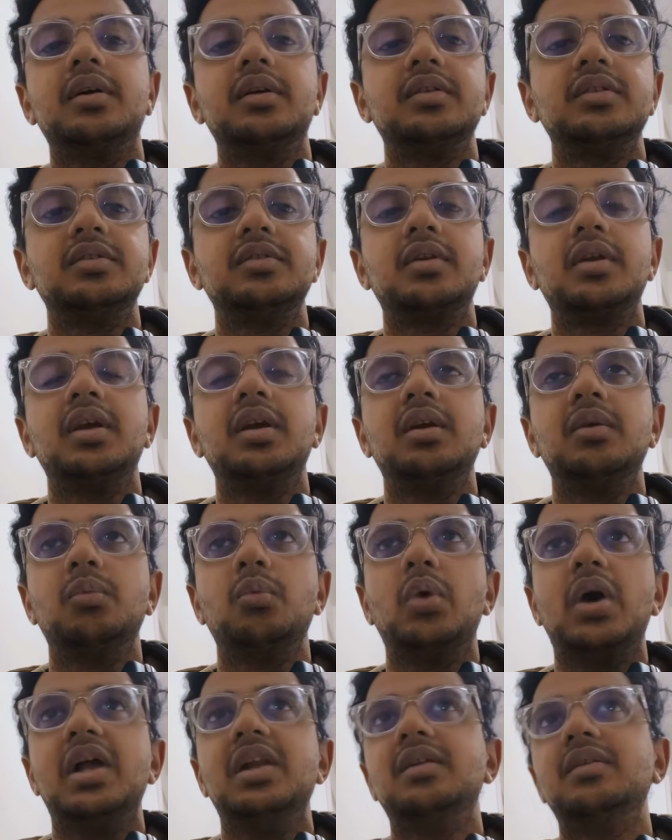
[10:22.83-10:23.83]
string
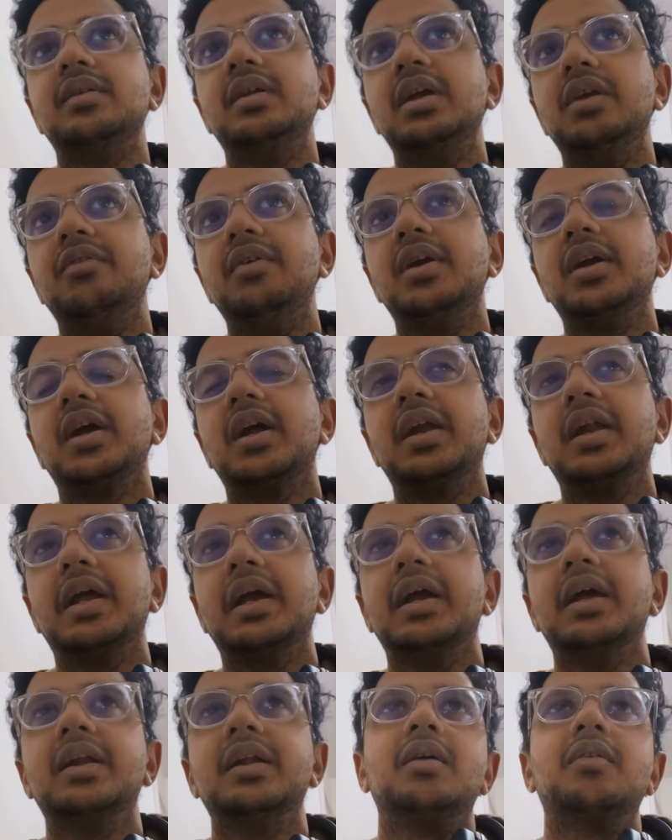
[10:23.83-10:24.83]
while saving, and
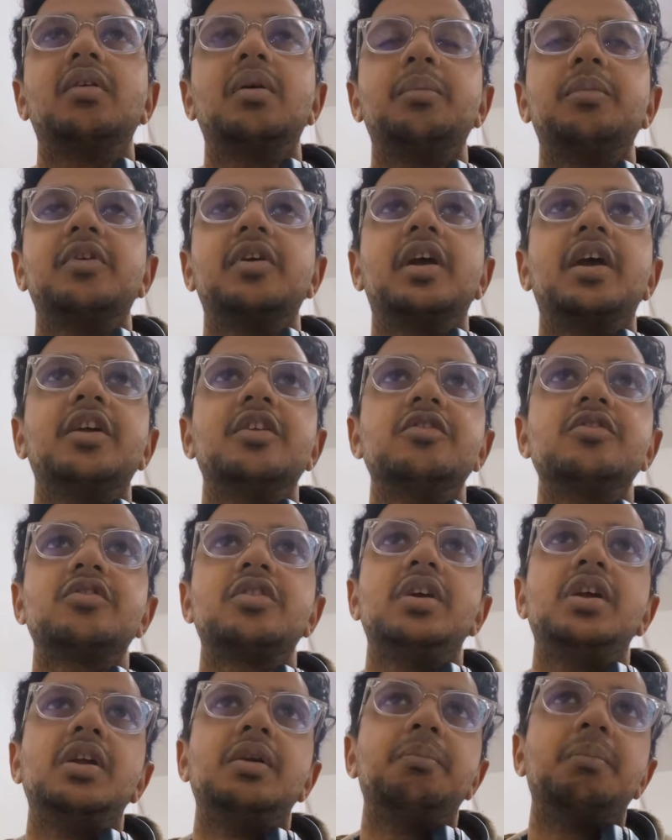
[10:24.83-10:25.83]
again
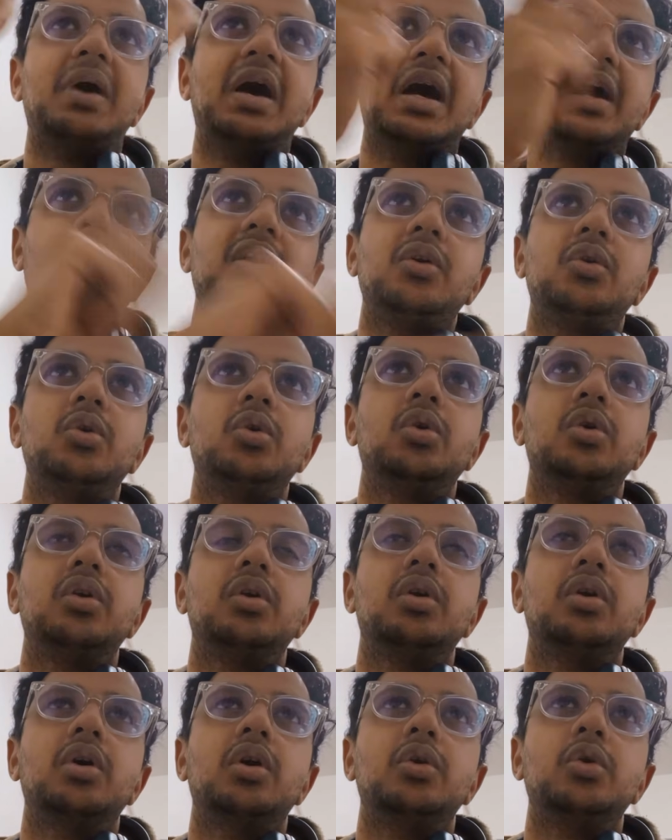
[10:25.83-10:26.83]
string back into
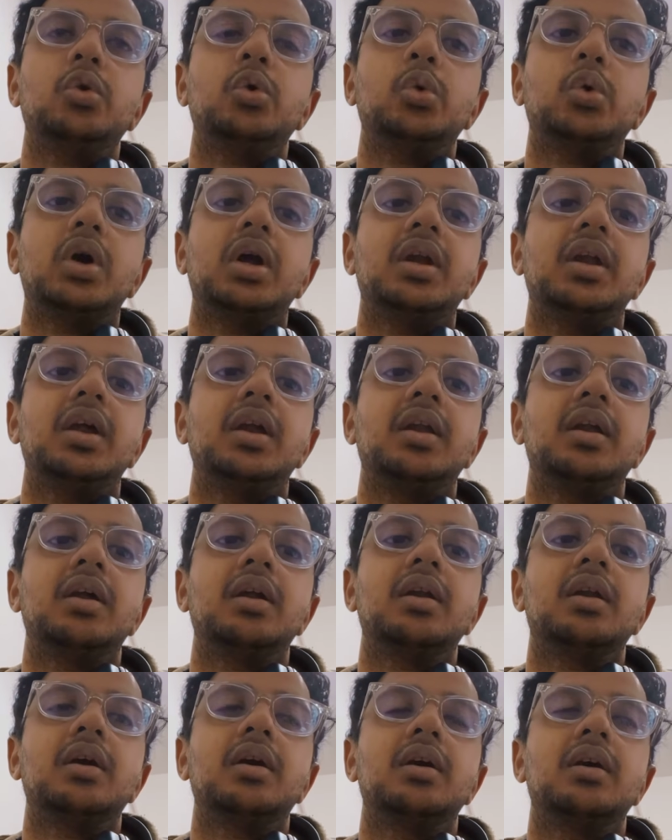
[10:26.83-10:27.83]

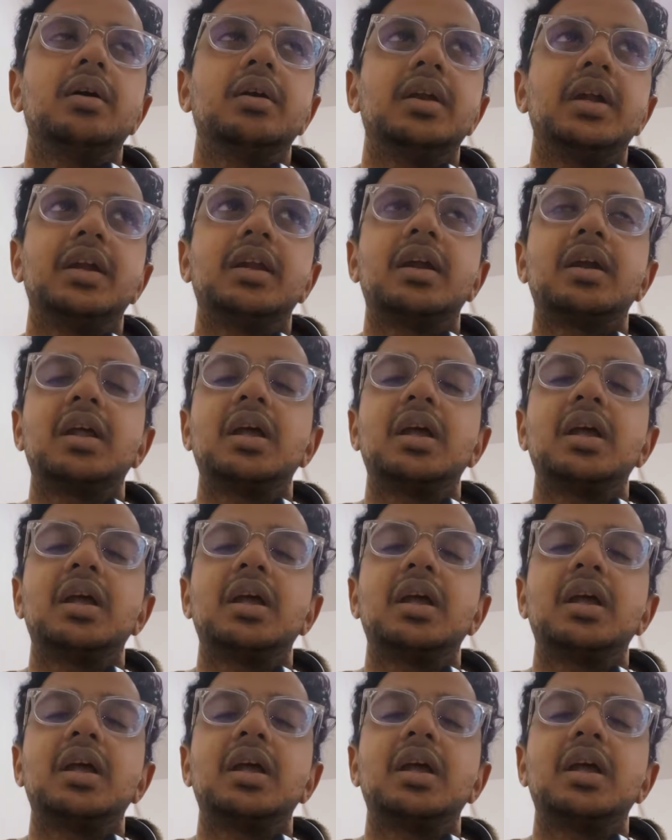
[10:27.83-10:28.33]
UUID data